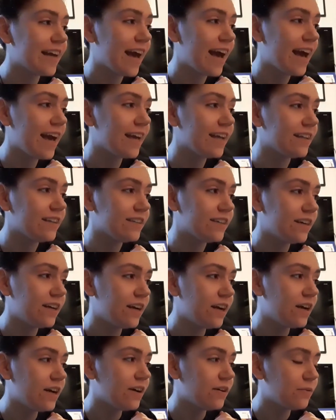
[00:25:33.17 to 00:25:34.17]
head,
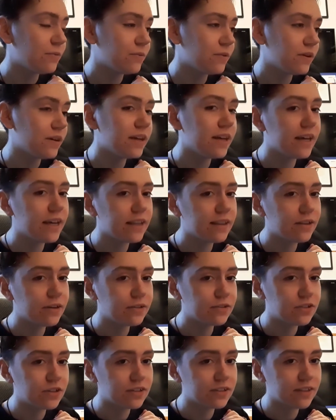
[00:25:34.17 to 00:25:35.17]
it
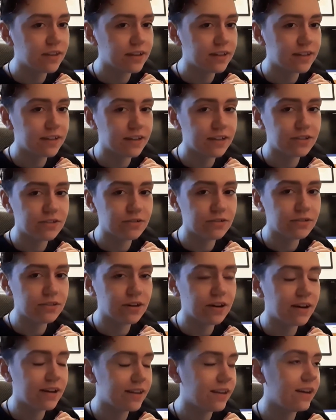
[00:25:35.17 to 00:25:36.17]
looked just like a
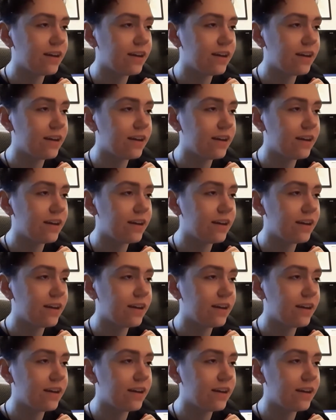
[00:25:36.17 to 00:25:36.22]
Sontaran.